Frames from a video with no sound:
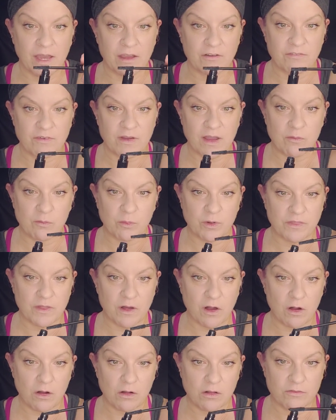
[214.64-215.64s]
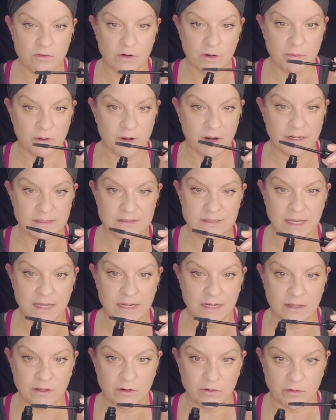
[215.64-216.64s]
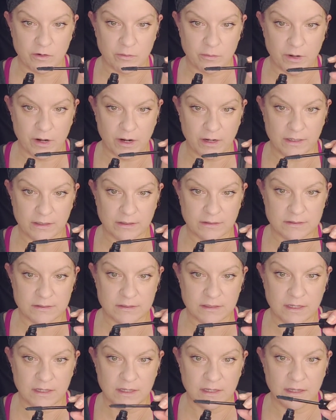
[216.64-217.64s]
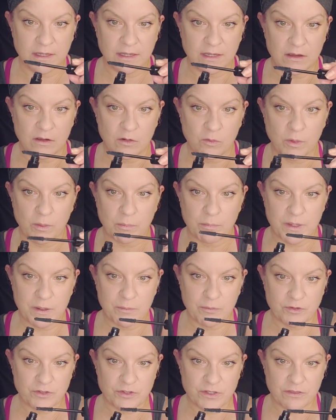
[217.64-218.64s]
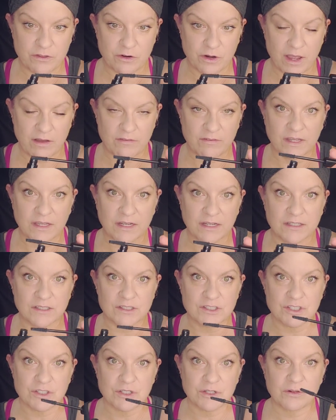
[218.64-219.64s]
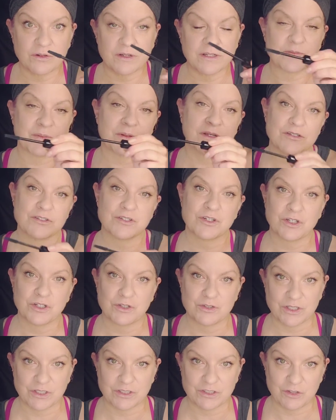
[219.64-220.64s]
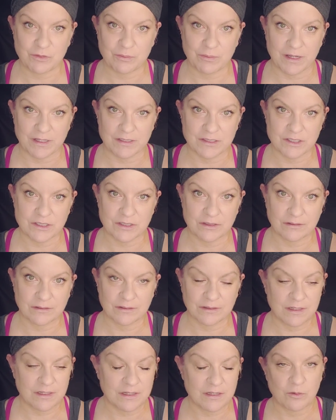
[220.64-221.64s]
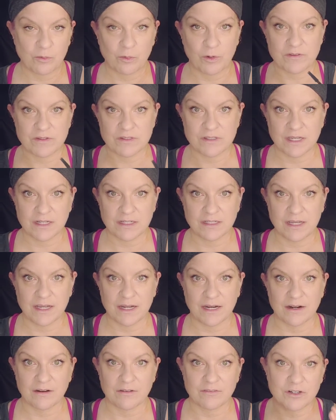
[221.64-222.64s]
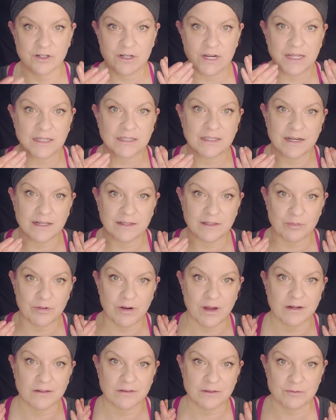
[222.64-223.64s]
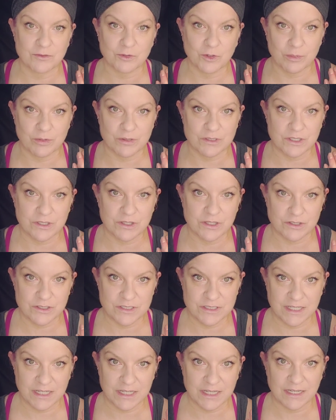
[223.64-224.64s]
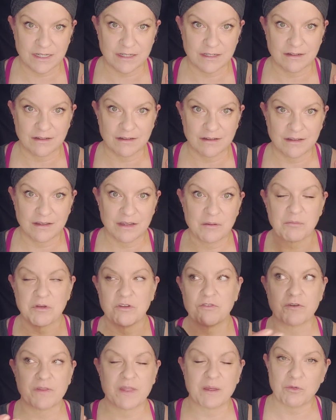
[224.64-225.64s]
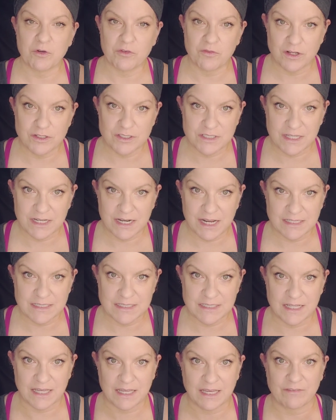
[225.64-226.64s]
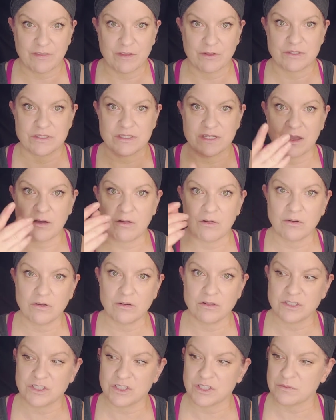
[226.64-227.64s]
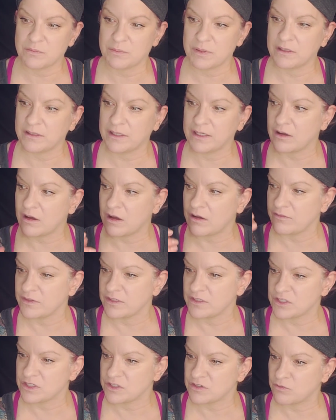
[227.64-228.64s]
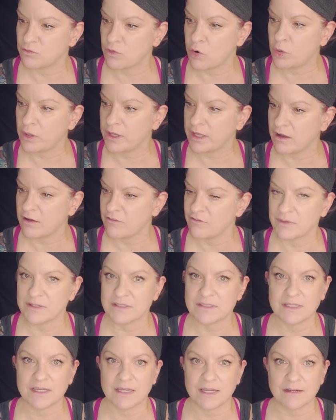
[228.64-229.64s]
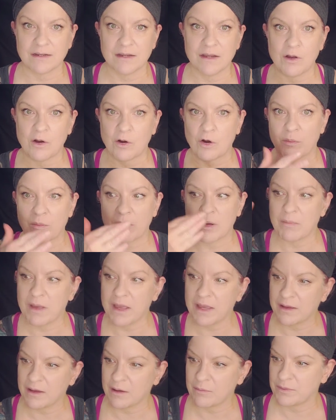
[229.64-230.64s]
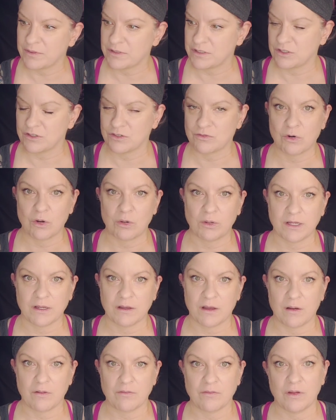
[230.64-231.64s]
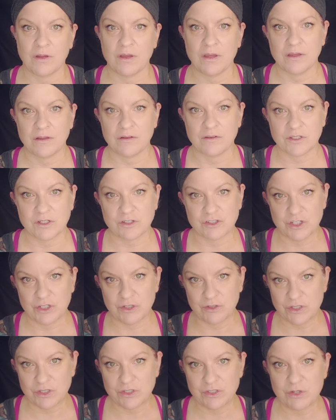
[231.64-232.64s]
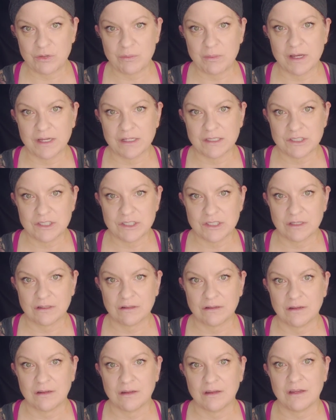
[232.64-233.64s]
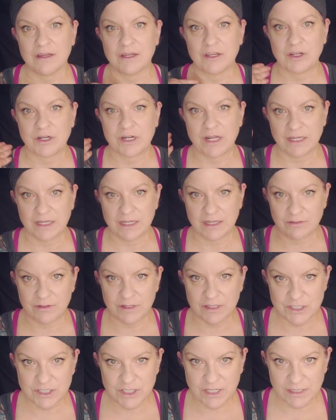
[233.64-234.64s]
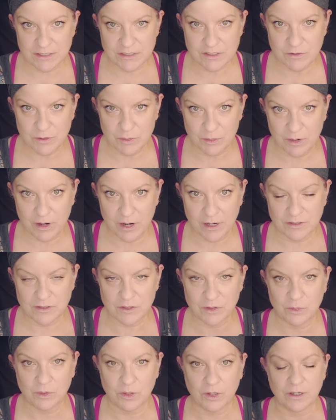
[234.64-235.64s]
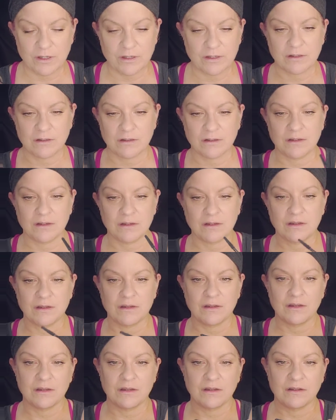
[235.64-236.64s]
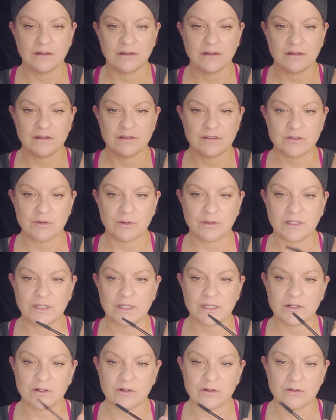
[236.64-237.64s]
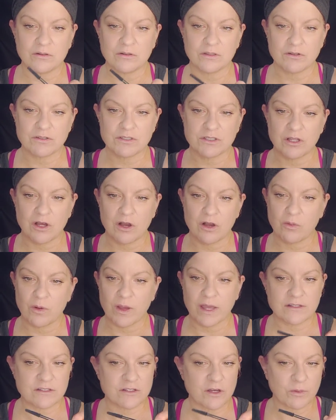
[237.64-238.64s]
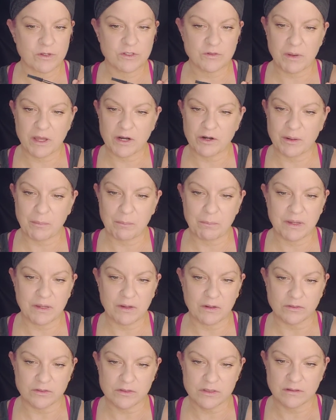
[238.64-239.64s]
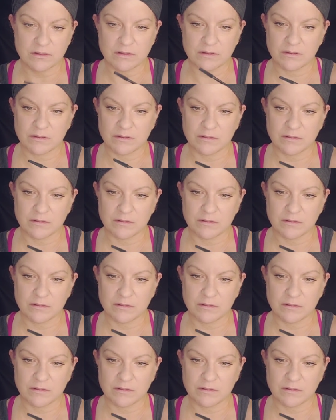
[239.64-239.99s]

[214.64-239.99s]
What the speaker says: I found with all of our products, any of our products, when people say they're having an issue, it's because they're using too much. With skincare, they're not letting the product absorb into their skin before they move on to the next thing. And they'll say, oh, it's just peeling off. It's just rolling off my skin. Or my makeup is just rolling off. It's because you're using too much. You're not giving a chance for the product to work. So little goes a long way. It's always better to build.